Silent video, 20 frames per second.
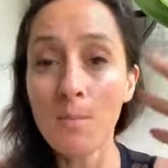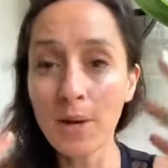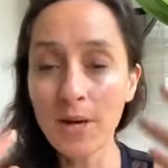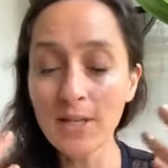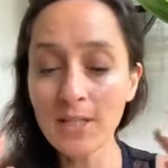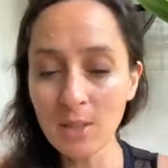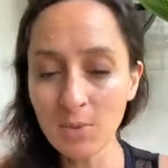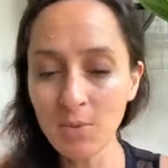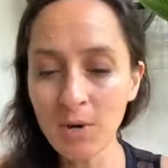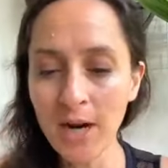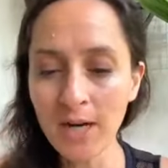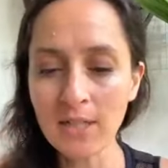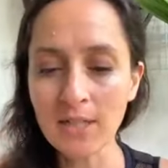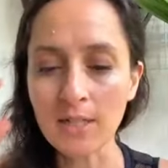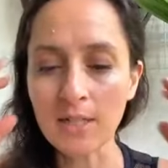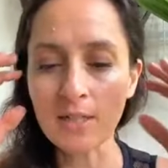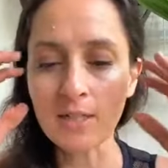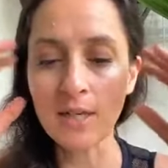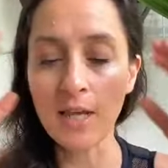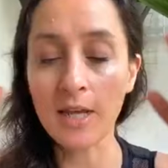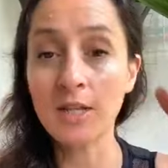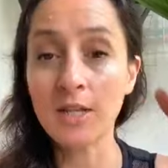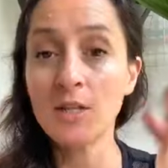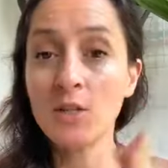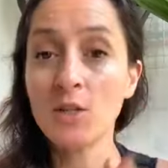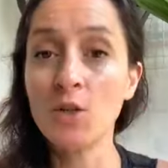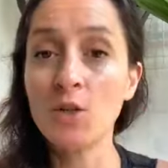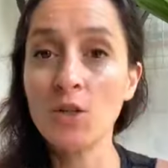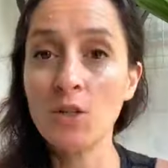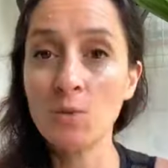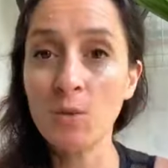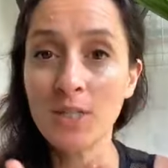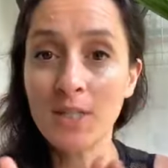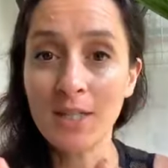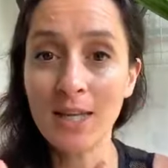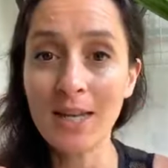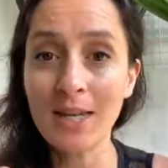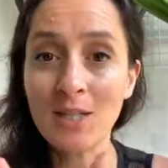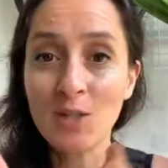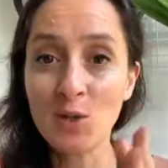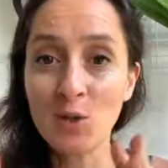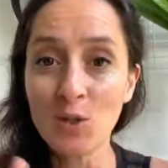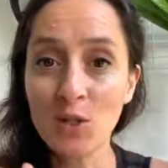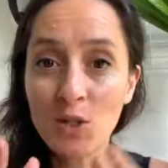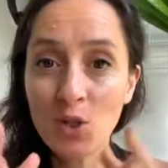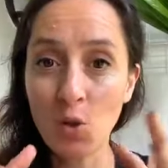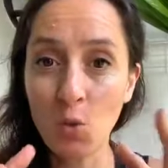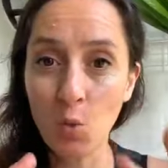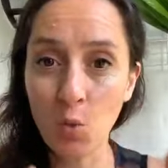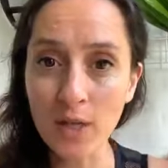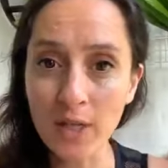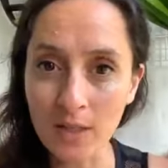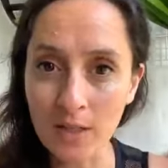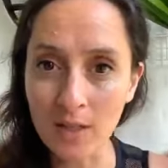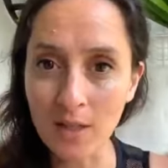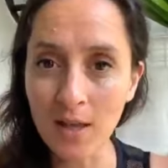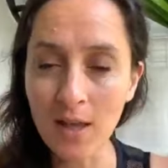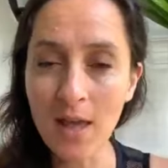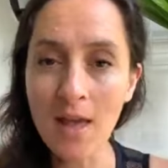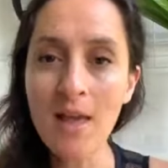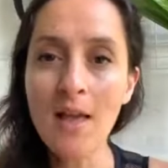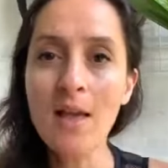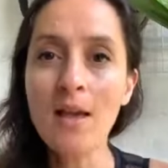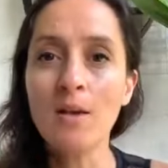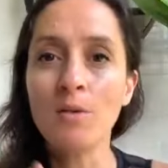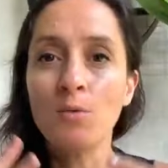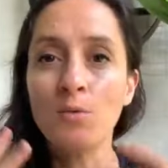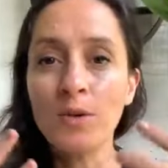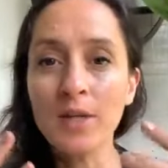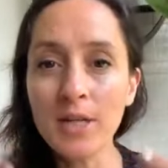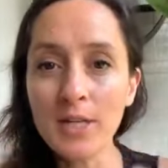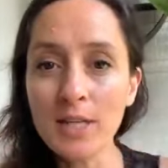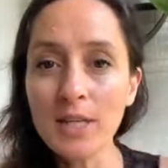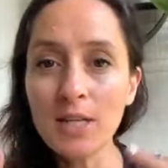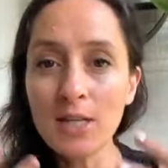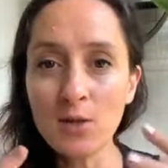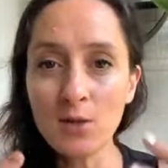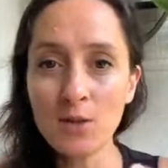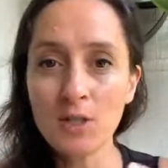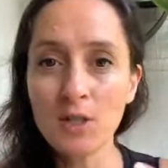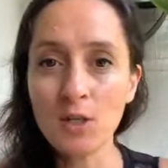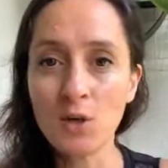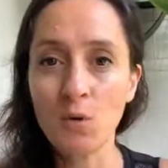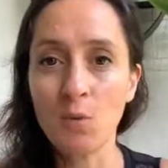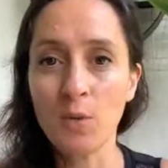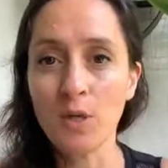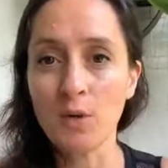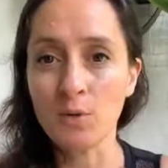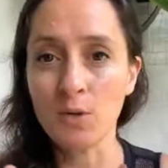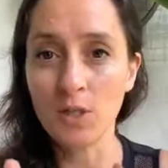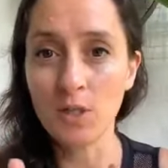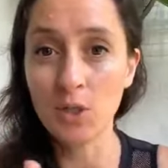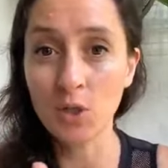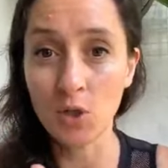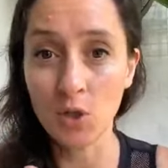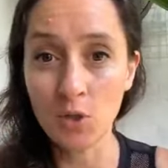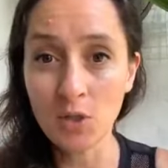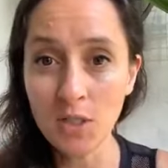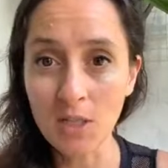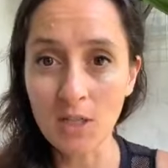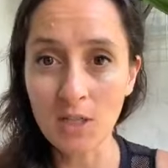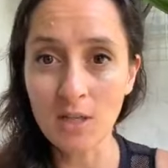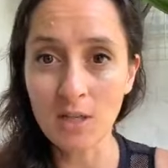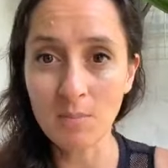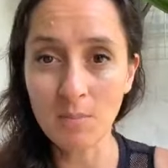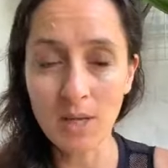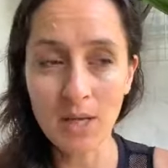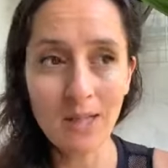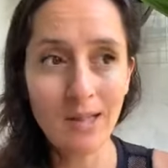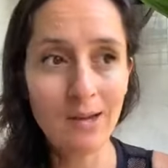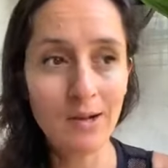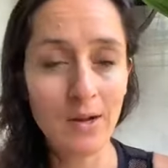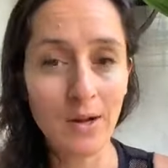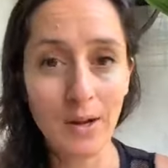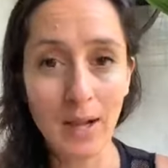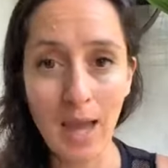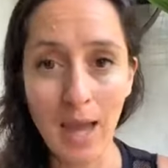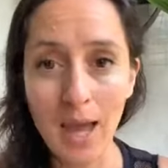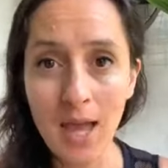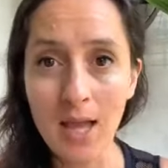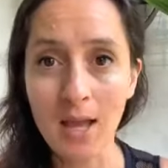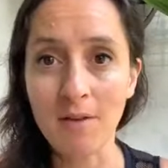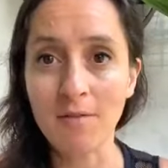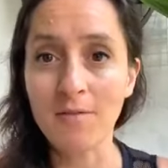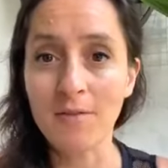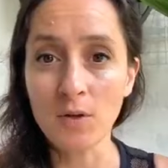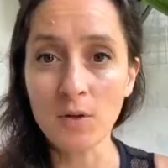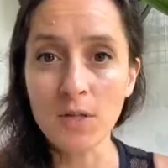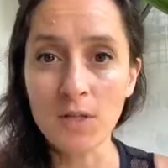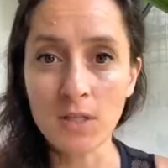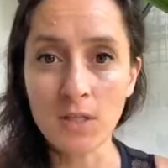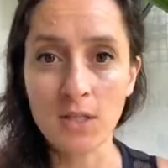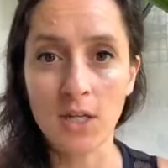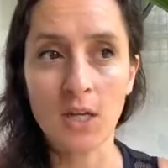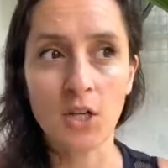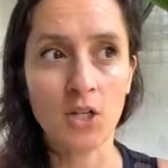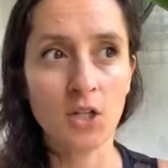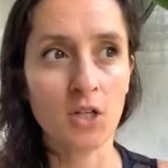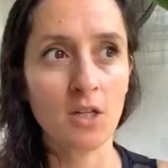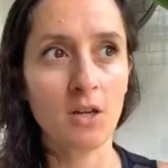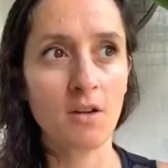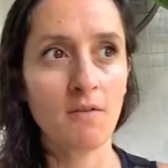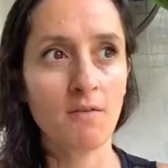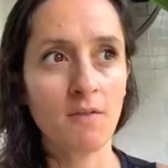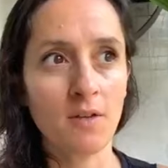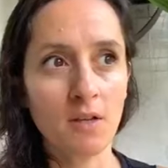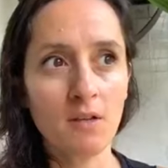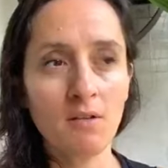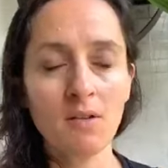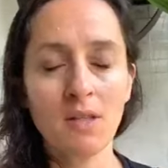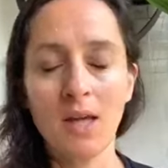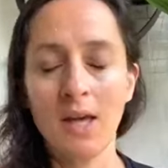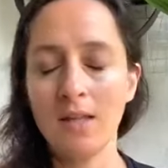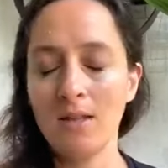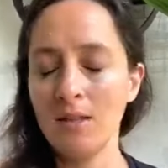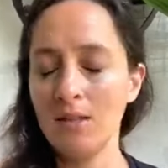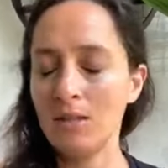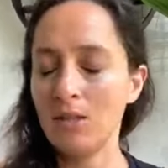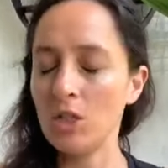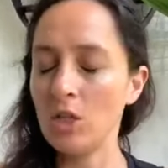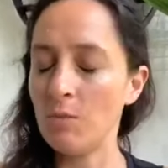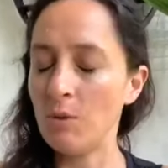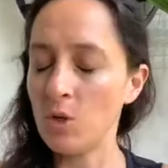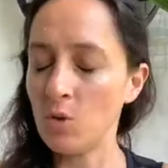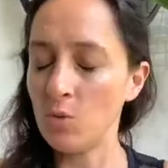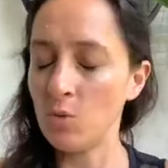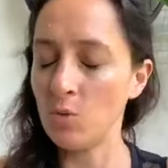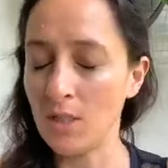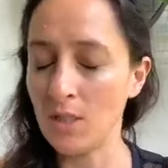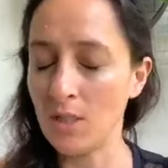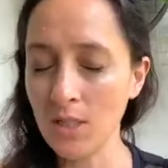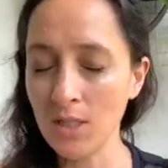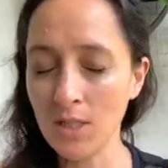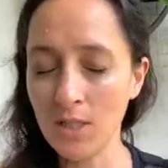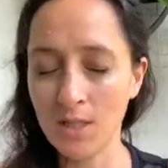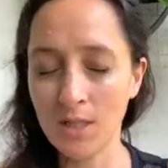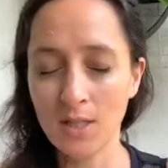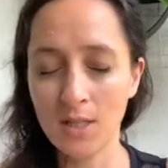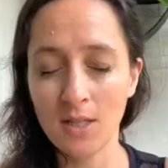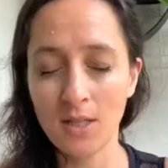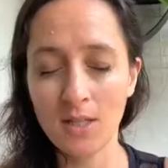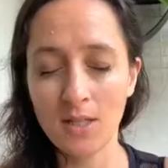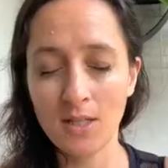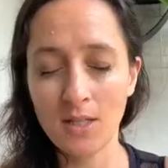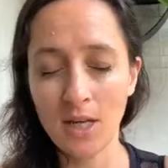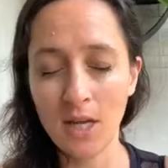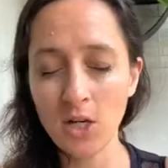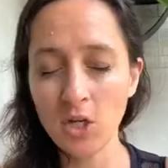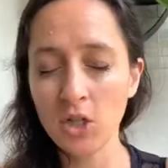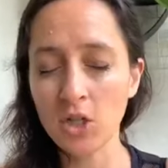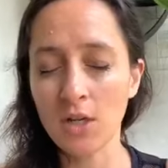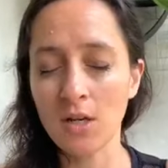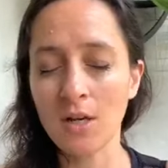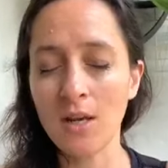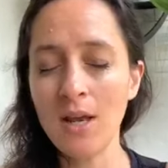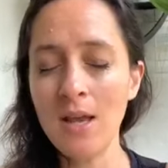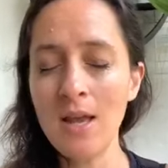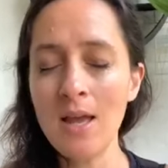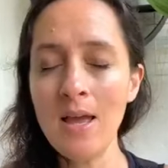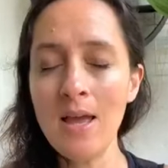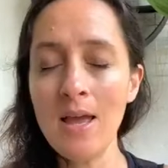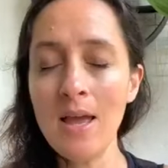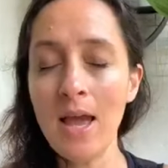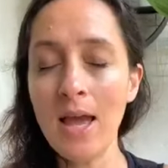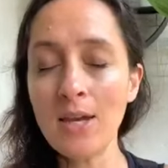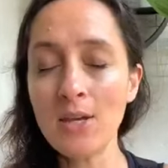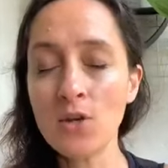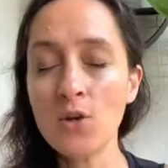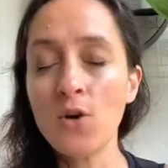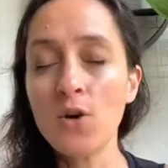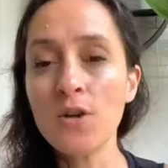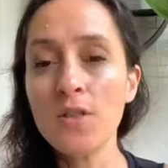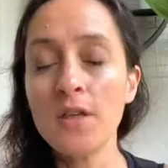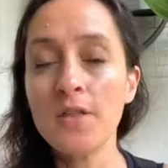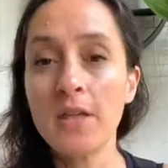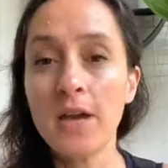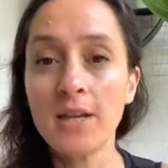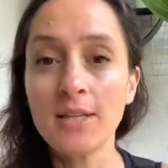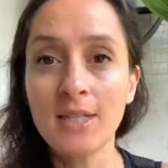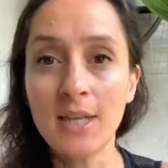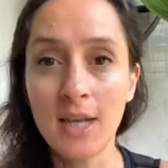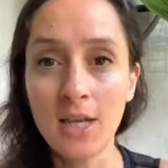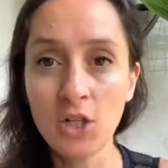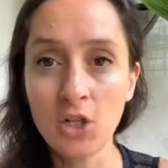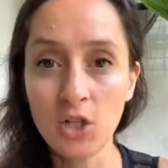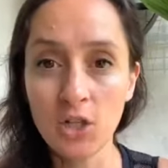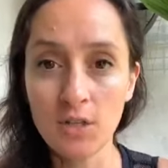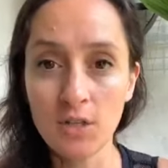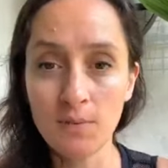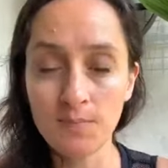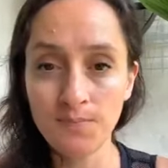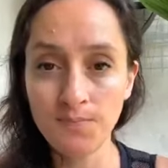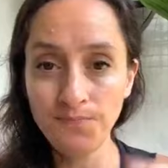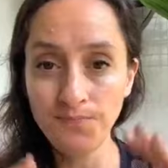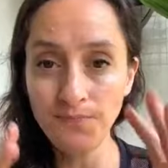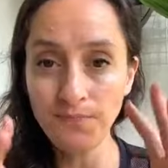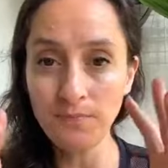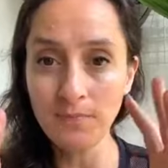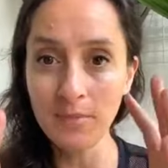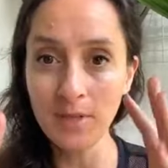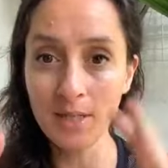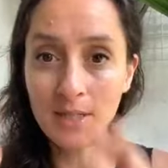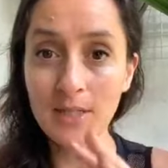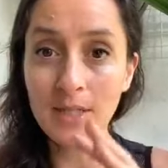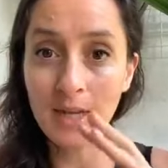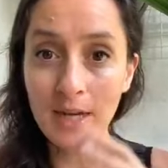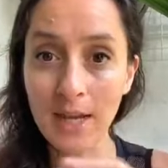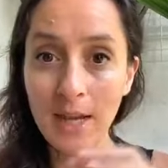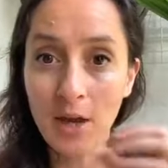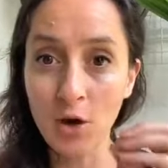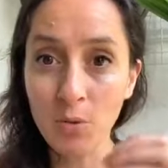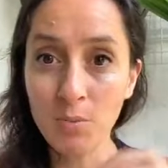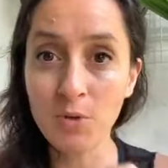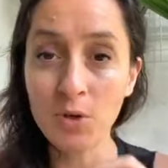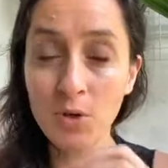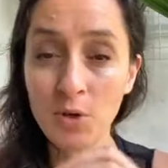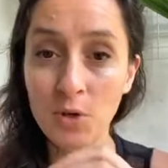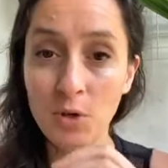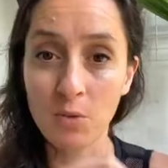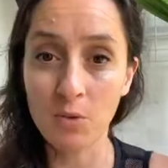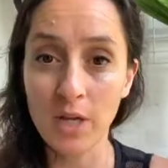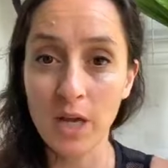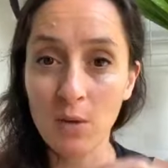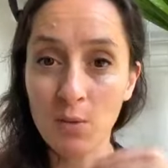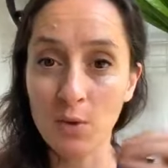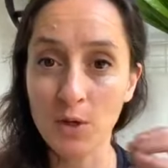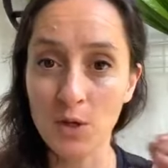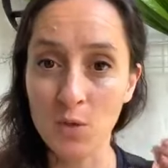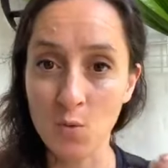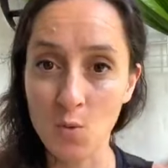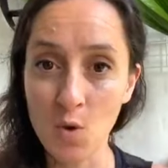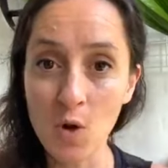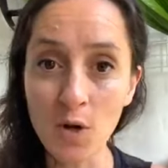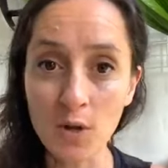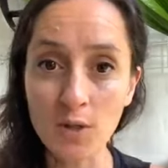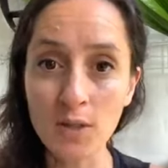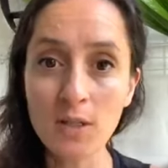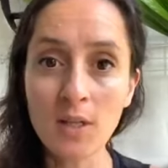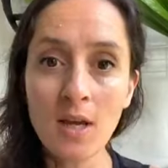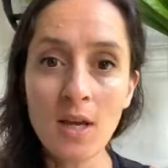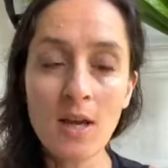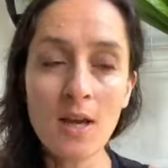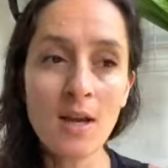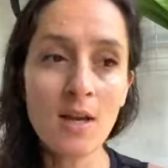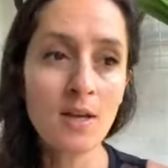But it's a practice, and it's using your will. Really using your will, just choosing it and being like, okay, I feel this tension. I feel like there's so much resistance and there's tension. And know that that tension is going to help you to create what you want.